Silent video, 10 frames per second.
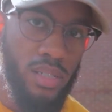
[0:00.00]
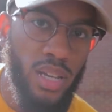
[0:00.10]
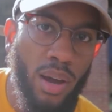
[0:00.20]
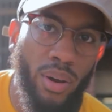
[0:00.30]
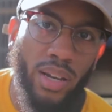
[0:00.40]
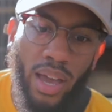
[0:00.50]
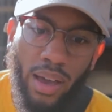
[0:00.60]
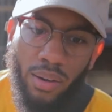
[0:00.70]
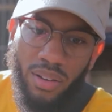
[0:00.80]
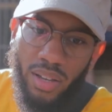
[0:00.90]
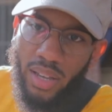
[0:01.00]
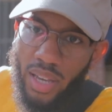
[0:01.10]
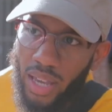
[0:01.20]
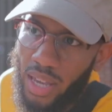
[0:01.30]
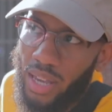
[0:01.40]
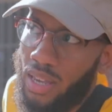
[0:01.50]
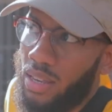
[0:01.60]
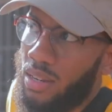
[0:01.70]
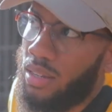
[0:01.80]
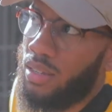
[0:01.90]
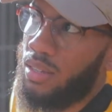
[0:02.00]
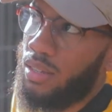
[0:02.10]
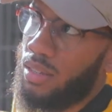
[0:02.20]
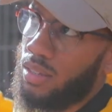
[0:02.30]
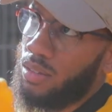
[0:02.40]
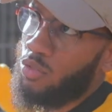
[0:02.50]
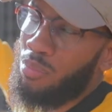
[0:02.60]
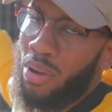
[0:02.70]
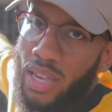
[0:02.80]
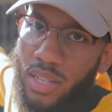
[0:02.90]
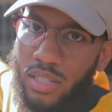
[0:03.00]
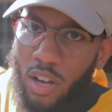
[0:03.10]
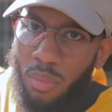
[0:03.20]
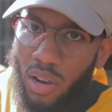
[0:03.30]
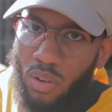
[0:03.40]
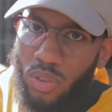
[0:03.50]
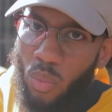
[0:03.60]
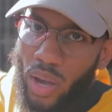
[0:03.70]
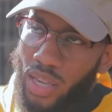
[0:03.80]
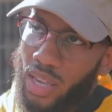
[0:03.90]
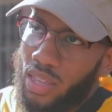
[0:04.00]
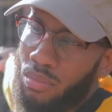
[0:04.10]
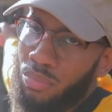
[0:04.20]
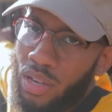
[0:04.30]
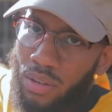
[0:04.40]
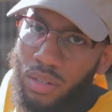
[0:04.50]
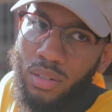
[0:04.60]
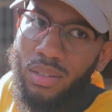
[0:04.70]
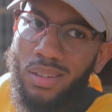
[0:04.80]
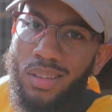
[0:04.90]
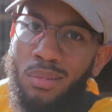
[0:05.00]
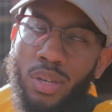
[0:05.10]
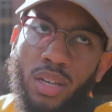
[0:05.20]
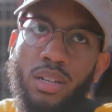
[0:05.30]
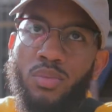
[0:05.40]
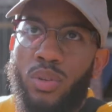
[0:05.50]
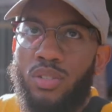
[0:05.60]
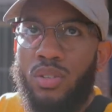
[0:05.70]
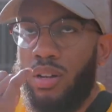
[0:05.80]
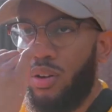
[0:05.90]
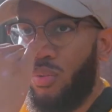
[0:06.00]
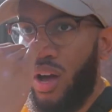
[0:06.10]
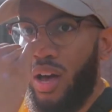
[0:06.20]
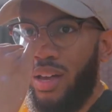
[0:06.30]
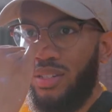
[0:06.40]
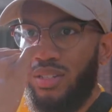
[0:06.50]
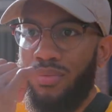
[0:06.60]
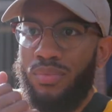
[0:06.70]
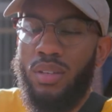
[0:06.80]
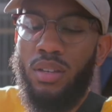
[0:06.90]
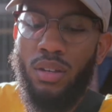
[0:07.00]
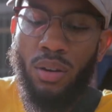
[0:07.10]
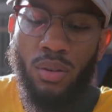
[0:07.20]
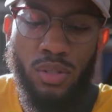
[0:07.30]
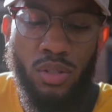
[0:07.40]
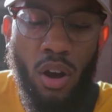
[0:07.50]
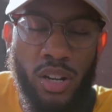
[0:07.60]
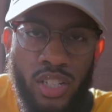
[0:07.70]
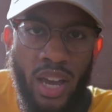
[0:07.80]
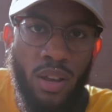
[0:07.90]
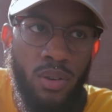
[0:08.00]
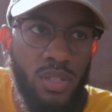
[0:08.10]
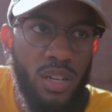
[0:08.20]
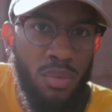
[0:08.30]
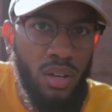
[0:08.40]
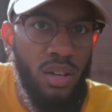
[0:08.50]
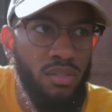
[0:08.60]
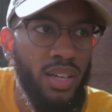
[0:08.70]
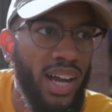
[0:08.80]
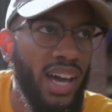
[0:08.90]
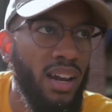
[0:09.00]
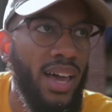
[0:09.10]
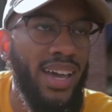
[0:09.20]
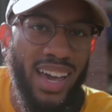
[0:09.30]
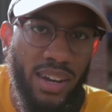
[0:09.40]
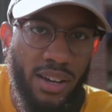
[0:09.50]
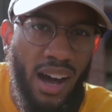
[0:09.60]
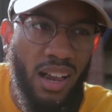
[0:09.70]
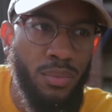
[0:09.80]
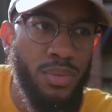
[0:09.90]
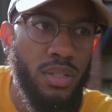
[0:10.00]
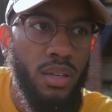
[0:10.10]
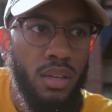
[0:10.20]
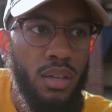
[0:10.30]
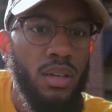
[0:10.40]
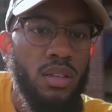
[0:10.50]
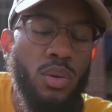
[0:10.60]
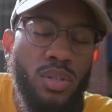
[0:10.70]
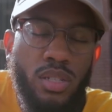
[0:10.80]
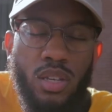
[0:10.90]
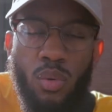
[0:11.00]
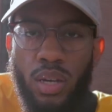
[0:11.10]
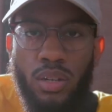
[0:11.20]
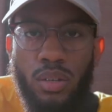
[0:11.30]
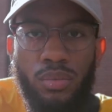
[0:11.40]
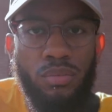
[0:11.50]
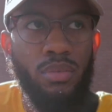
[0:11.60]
to the top right now and we may get some along the way in the building because when you shoot in the garage, you know, those dark shadows in the middle of it, I kind of like, and the columns. So we'll just see what we can do.